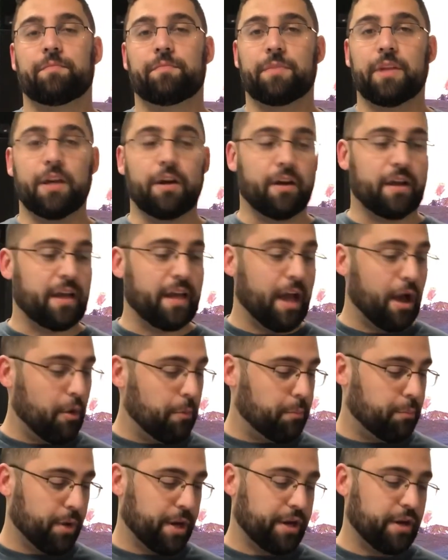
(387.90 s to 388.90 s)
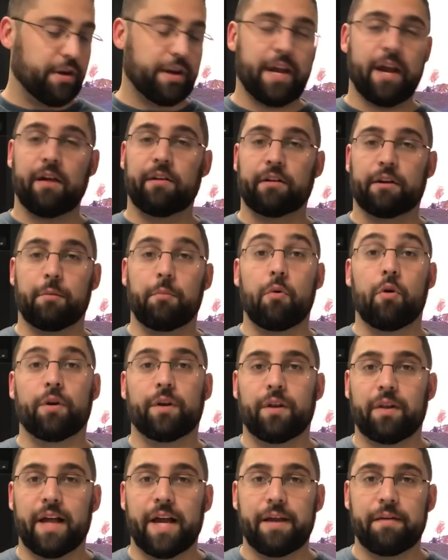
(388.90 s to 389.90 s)
you know, help bring your character more
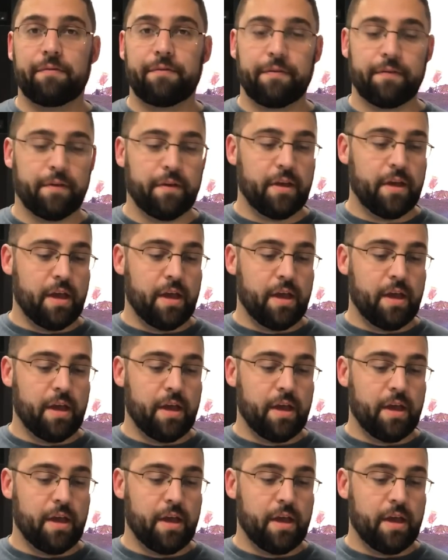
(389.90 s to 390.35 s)
to life.